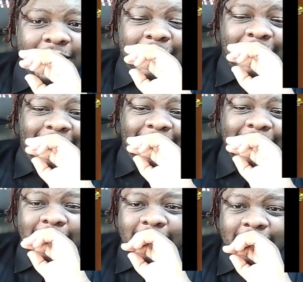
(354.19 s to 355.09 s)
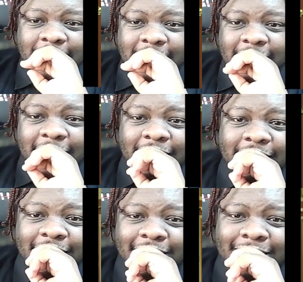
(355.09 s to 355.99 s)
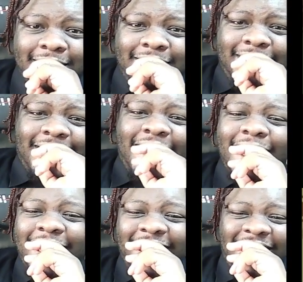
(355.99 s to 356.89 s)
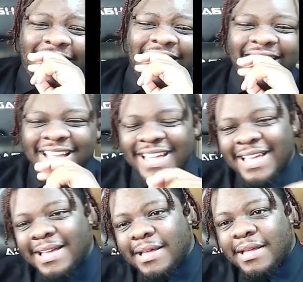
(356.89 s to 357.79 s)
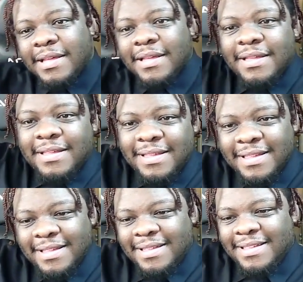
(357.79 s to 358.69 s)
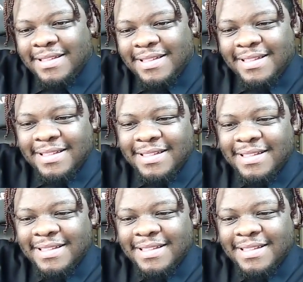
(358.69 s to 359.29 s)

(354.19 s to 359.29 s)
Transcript: I'll fuck your punk ass up. And I hope you wait for me outside. Shit.